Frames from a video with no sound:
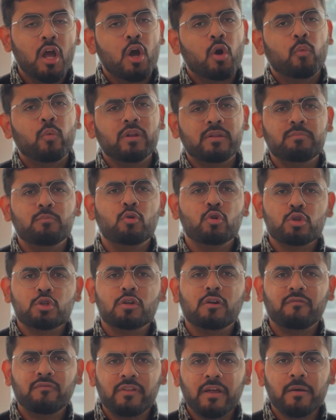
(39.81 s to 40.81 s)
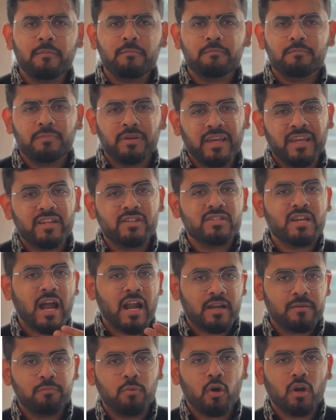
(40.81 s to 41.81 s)
with most of them being
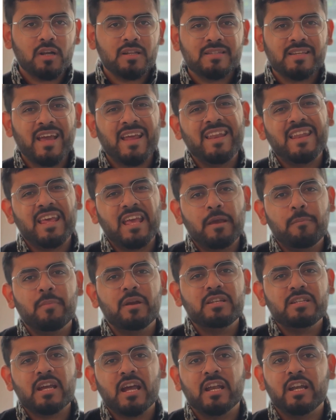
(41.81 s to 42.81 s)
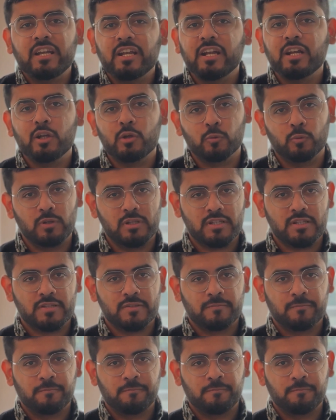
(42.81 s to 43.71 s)
chatbots and image editing tools.